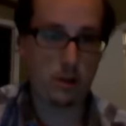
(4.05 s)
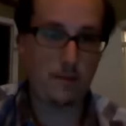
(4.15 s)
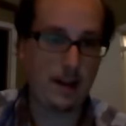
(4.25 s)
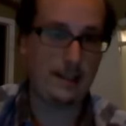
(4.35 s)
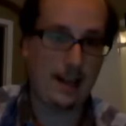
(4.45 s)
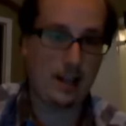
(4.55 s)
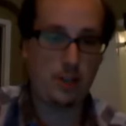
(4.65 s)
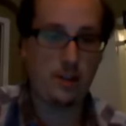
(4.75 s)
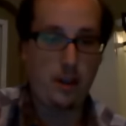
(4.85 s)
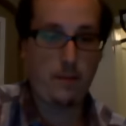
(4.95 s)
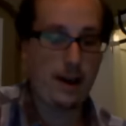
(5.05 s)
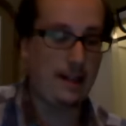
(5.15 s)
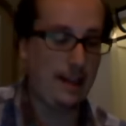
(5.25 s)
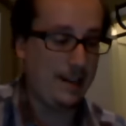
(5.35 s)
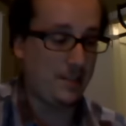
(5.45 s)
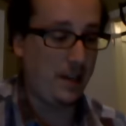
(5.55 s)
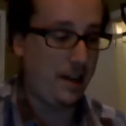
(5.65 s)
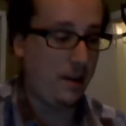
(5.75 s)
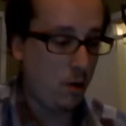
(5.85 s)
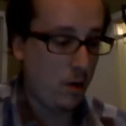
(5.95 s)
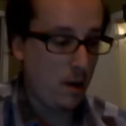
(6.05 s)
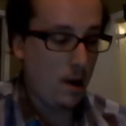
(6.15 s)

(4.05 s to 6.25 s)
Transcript: to my attention that my latest video